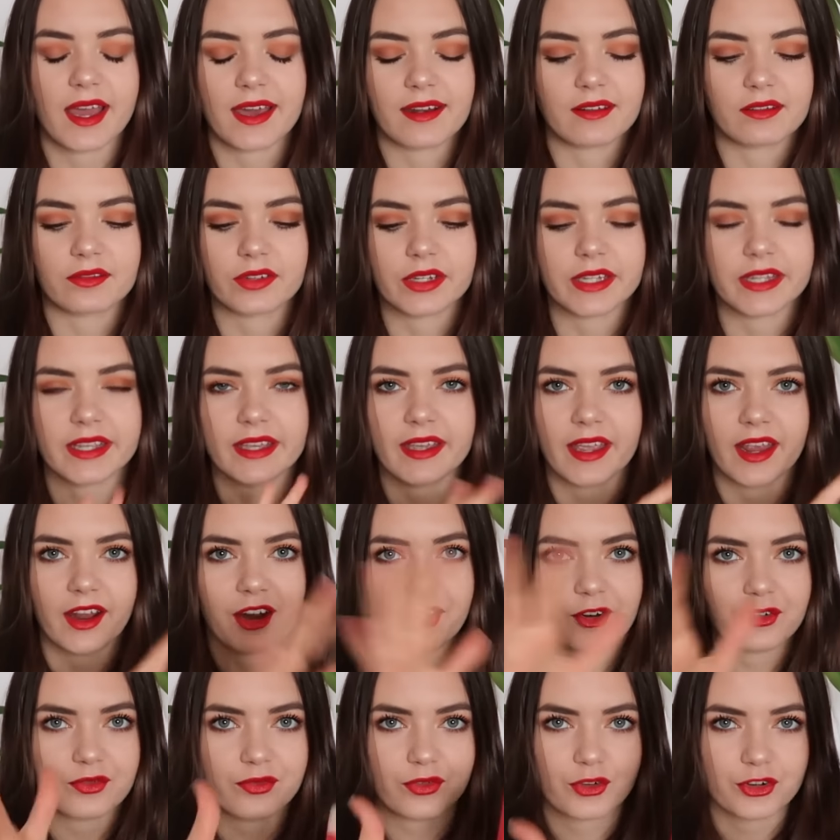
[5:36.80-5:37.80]
I don't really
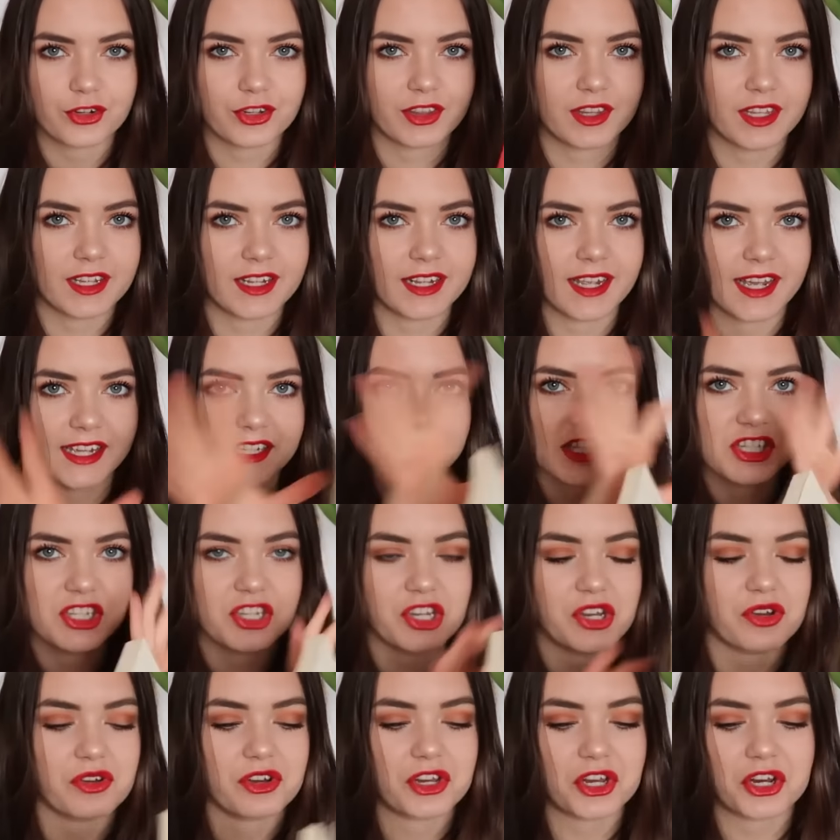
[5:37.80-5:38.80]
care for the
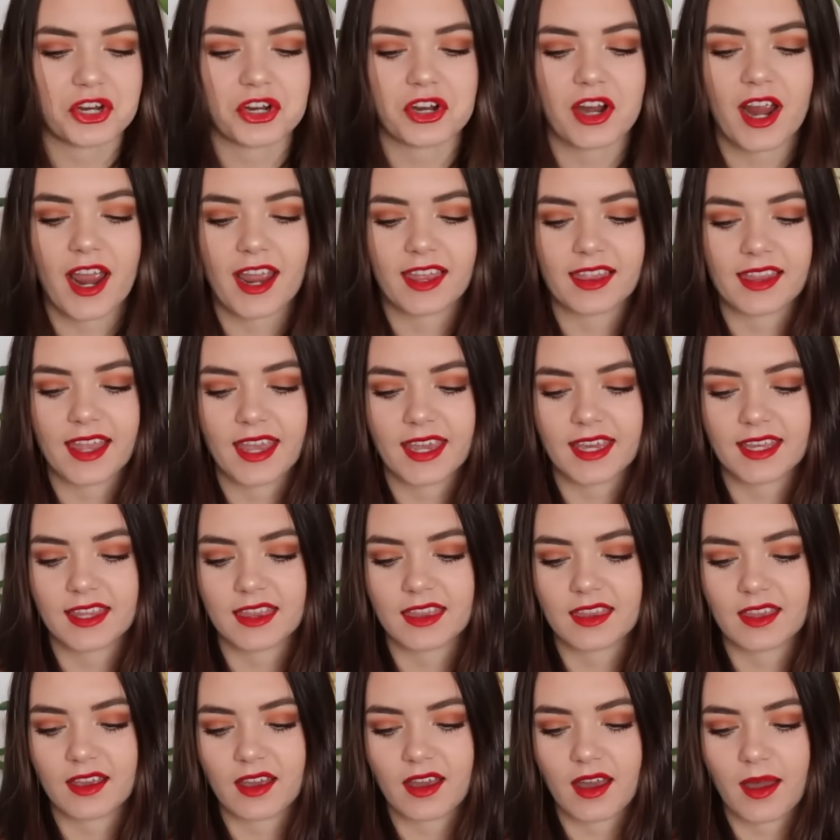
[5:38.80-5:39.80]
exterior. I
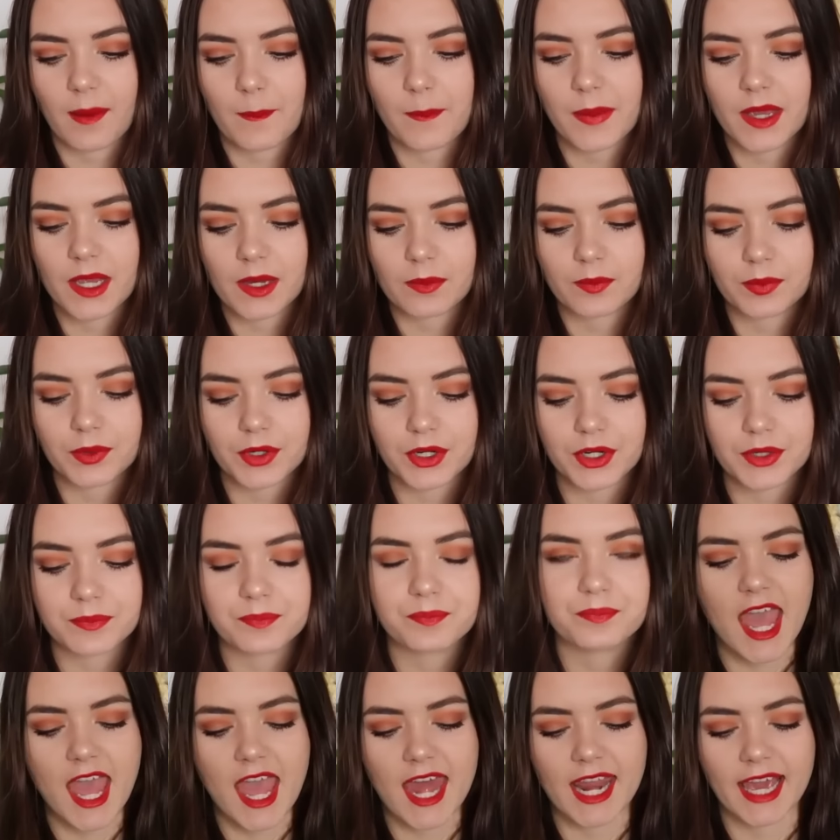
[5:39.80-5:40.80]
like the
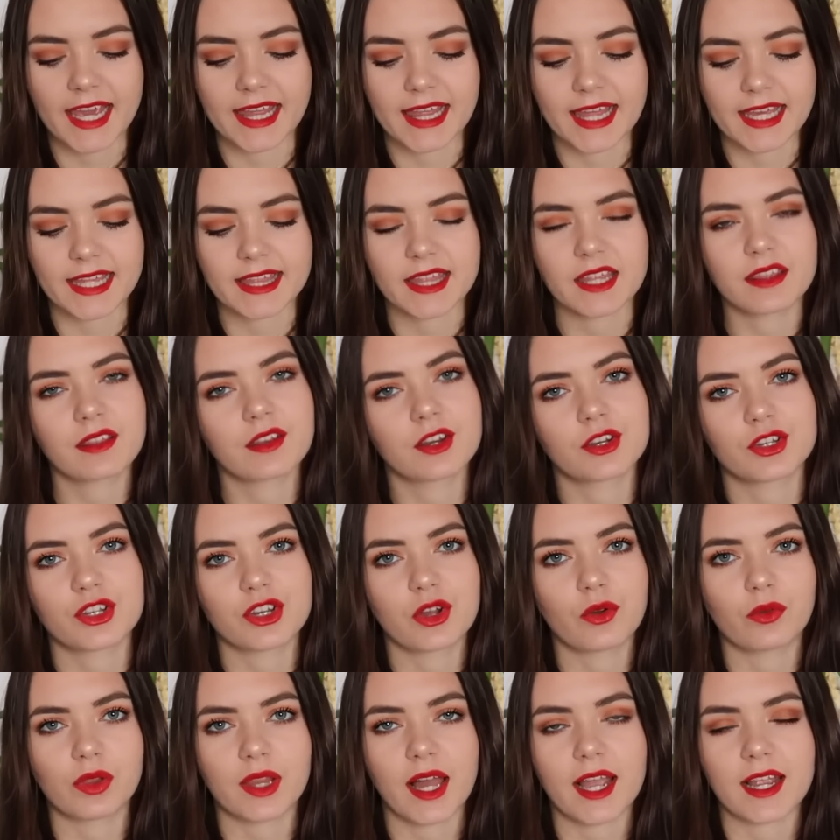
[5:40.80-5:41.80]
paper and I like that
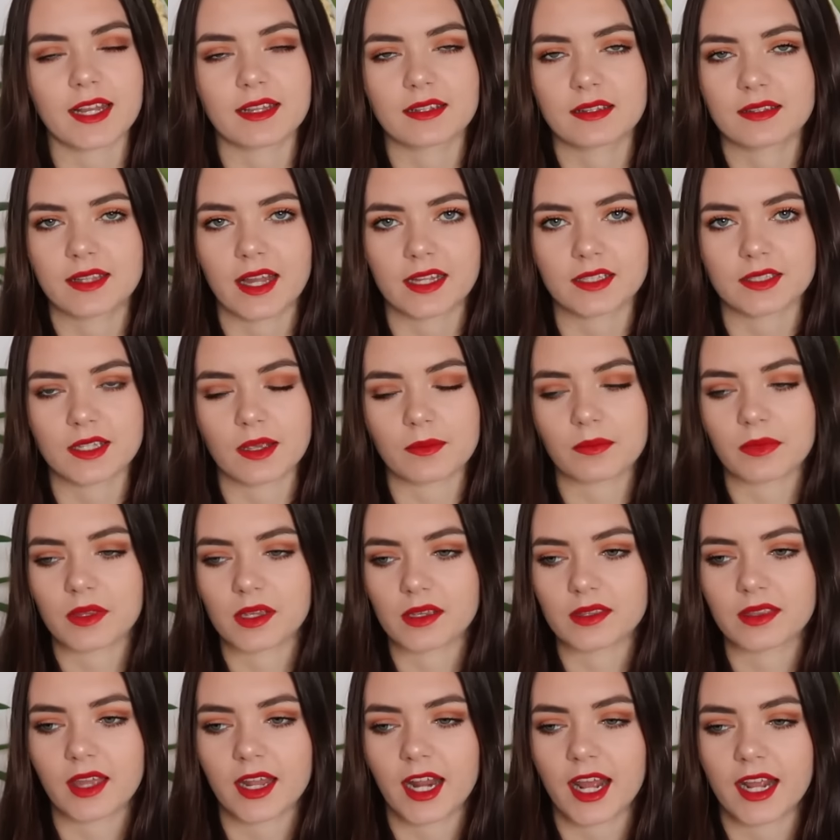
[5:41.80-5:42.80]
there's no lines. That's
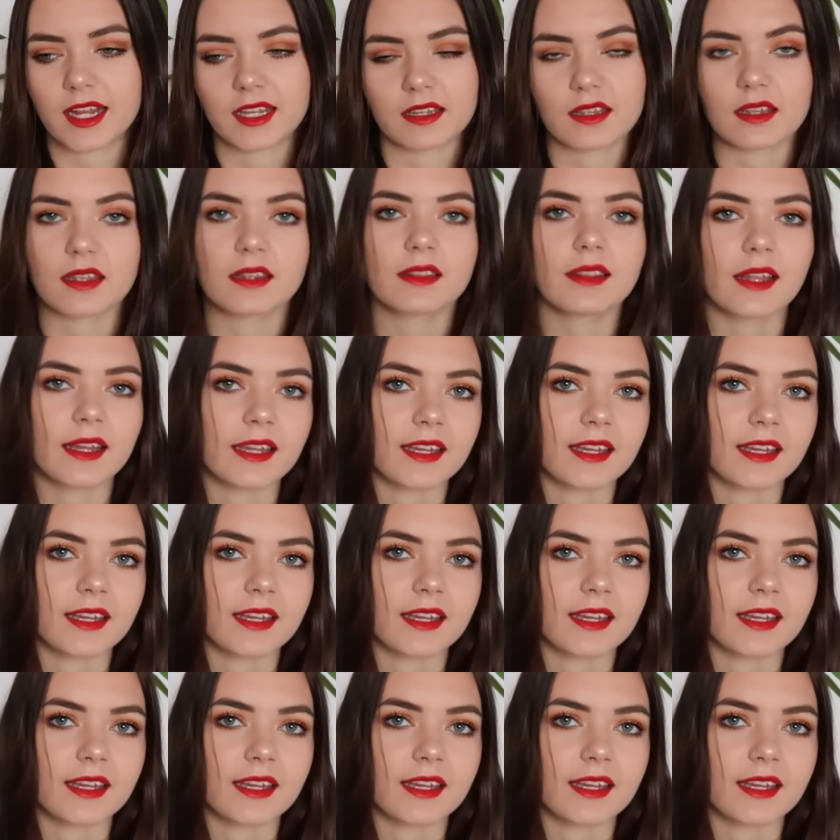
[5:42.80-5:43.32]
something that I need.